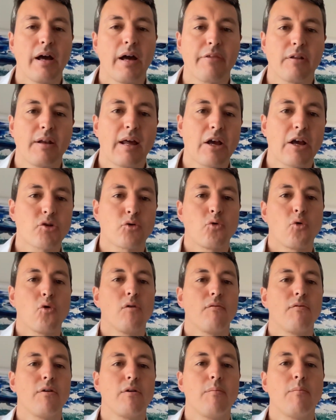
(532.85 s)
as a national
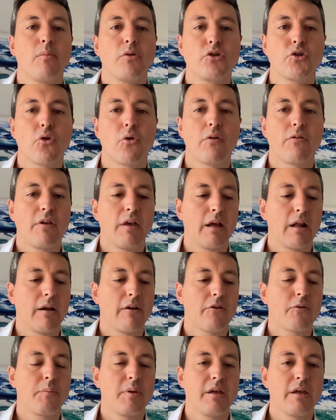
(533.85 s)
of a majority
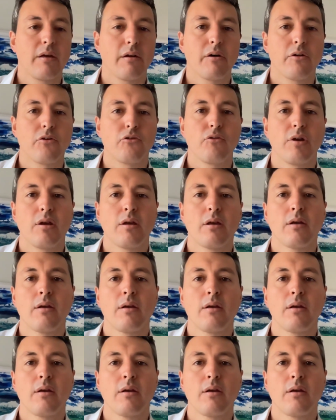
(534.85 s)
English-speaking country.